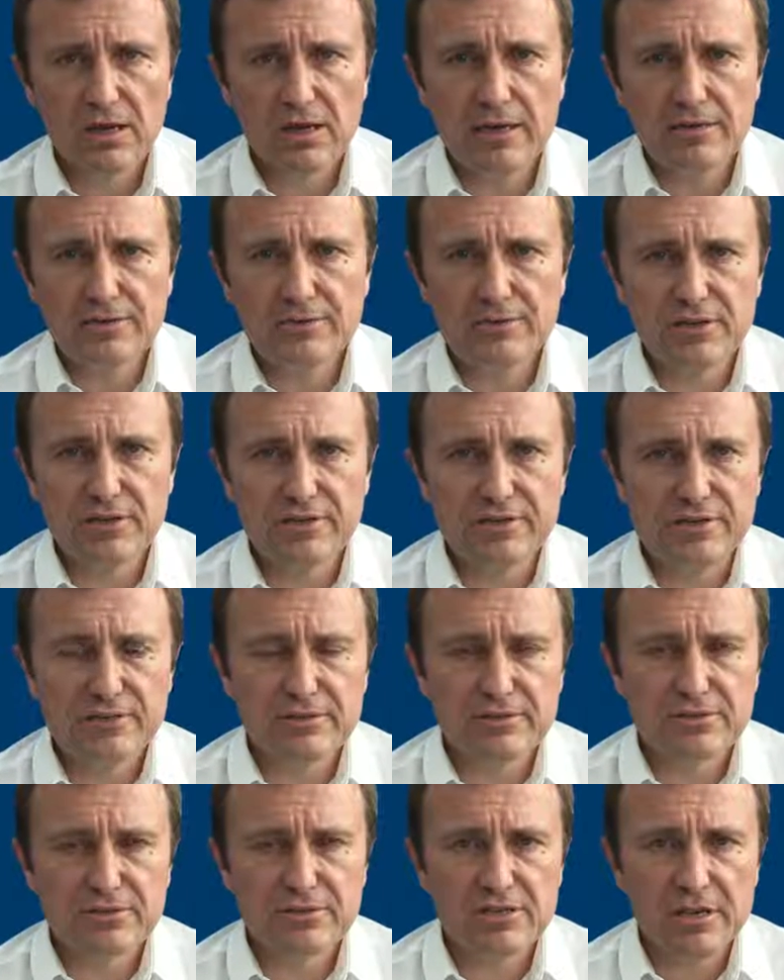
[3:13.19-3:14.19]

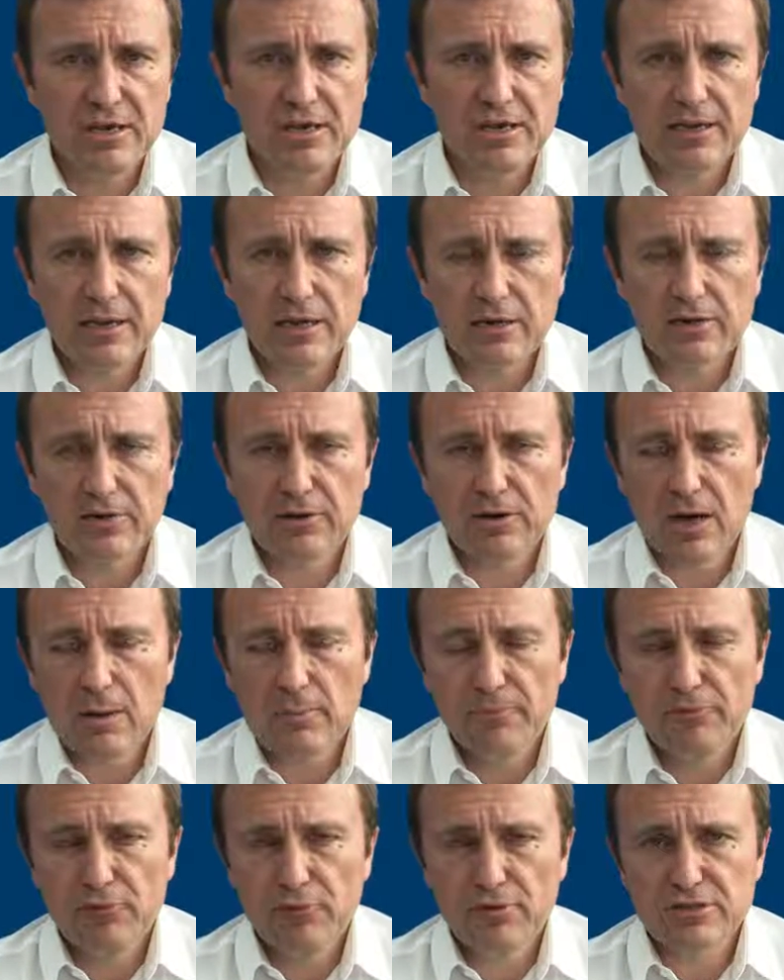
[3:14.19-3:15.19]
interiors can
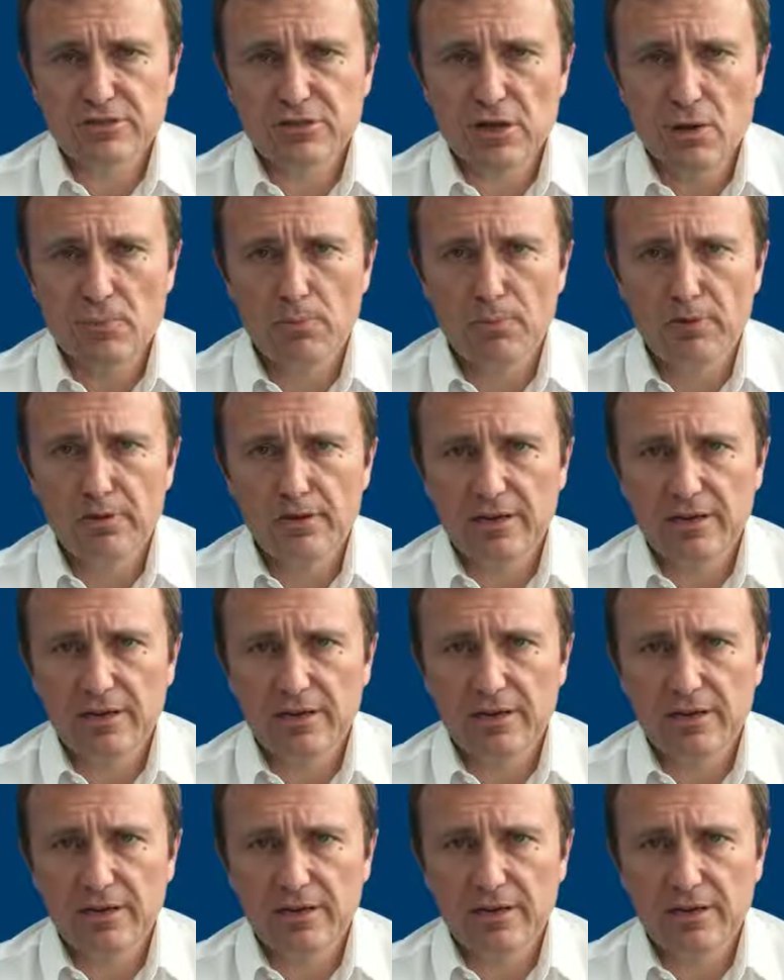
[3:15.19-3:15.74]
come, for example,